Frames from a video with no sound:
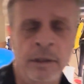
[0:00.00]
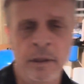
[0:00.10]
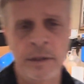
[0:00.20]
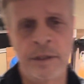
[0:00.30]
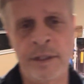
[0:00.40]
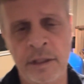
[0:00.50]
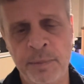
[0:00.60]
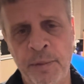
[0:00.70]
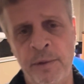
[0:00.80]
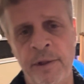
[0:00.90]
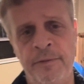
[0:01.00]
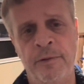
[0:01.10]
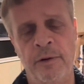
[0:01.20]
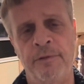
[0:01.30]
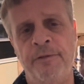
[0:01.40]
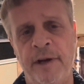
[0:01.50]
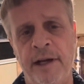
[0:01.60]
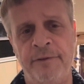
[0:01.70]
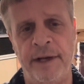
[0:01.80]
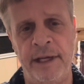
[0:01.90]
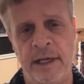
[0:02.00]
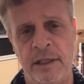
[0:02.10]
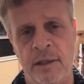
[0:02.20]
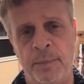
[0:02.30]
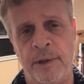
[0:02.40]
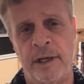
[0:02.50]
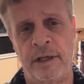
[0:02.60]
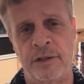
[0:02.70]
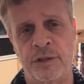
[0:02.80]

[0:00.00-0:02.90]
6.45 Ionic Product,